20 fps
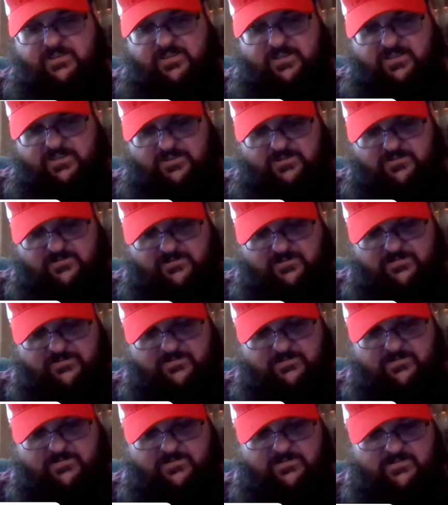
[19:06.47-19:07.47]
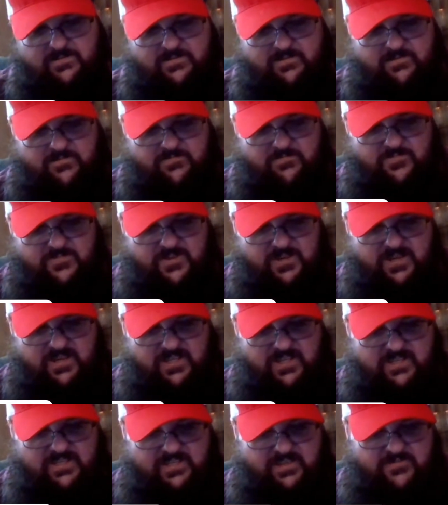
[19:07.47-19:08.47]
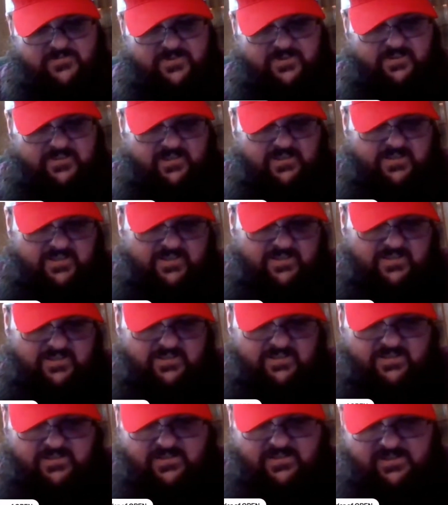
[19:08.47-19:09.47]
So, but yeah, that's definitely not